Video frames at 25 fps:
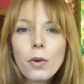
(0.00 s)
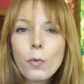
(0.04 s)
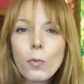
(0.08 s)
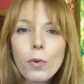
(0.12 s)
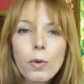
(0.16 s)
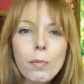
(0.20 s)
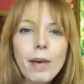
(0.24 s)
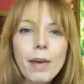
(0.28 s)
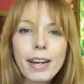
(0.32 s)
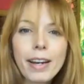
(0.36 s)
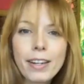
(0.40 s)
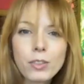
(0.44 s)

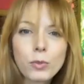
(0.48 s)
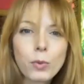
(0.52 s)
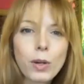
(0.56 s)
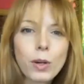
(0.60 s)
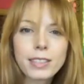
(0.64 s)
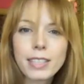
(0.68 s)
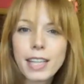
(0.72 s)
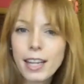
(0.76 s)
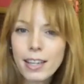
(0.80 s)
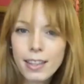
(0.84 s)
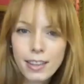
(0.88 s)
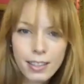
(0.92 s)
We might as
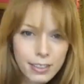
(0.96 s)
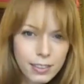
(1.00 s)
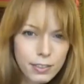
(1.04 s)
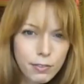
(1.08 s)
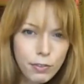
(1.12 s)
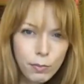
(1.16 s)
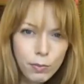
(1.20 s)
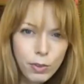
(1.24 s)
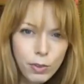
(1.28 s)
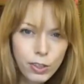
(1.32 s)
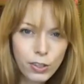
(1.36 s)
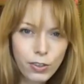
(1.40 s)
well take these
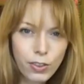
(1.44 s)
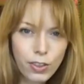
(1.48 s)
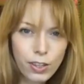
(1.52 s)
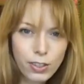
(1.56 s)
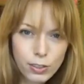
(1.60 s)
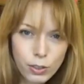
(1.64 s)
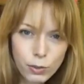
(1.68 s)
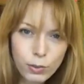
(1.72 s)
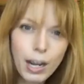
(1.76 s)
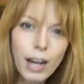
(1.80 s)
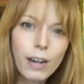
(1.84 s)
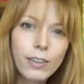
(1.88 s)
familiar
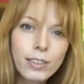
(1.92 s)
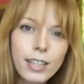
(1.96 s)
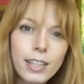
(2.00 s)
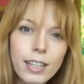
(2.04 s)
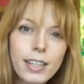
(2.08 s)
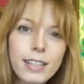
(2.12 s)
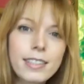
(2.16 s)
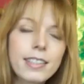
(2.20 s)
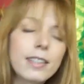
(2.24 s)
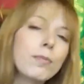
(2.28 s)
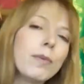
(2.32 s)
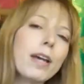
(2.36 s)
things around
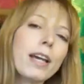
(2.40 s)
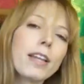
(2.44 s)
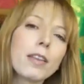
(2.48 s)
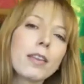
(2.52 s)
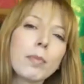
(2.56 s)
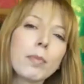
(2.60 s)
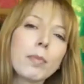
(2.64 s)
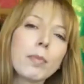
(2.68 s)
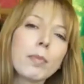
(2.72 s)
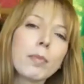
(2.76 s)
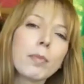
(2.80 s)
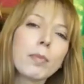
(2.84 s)
us and make
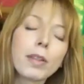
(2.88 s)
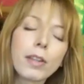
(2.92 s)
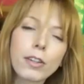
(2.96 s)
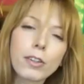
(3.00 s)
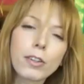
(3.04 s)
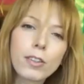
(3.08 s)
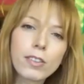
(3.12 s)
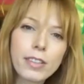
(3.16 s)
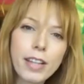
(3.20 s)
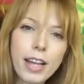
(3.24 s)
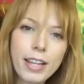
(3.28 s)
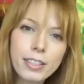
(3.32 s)
them a
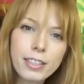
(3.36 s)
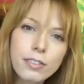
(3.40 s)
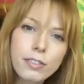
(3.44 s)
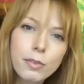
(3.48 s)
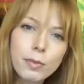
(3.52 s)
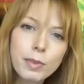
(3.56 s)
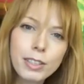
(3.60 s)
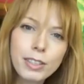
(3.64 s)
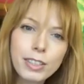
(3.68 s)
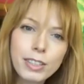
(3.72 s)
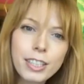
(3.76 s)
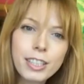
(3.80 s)
little less
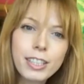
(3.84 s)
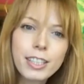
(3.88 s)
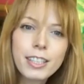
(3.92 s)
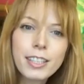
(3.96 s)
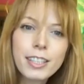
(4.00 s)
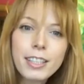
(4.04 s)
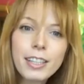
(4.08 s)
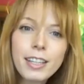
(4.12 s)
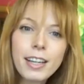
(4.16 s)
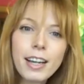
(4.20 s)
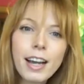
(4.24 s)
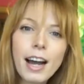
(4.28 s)
familiar,
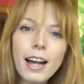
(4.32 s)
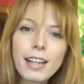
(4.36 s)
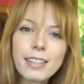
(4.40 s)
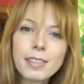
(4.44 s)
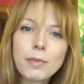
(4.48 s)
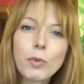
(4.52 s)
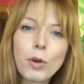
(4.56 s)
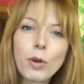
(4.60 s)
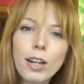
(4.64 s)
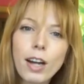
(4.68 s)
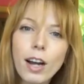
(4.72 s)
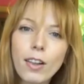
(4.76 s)
add some
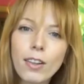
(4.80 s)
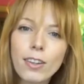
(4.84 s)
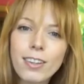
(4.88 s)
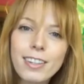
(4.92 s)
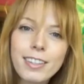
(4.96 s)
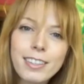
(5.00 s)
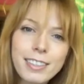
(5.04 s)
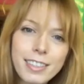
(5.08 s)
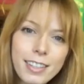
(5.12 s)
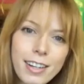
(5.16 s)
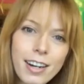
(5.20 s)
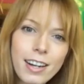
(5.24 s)
more color
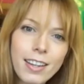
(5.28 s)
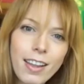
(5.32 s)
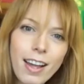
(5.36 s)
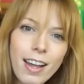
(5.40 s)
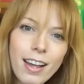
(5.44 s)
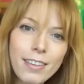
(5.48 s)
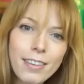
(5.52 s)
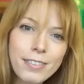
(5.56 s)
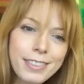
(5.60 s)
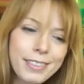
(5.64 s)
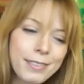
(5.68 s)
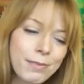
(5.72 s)
into our
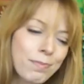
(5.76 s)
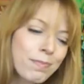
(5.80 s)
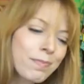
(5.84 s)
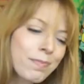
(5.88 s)
lives.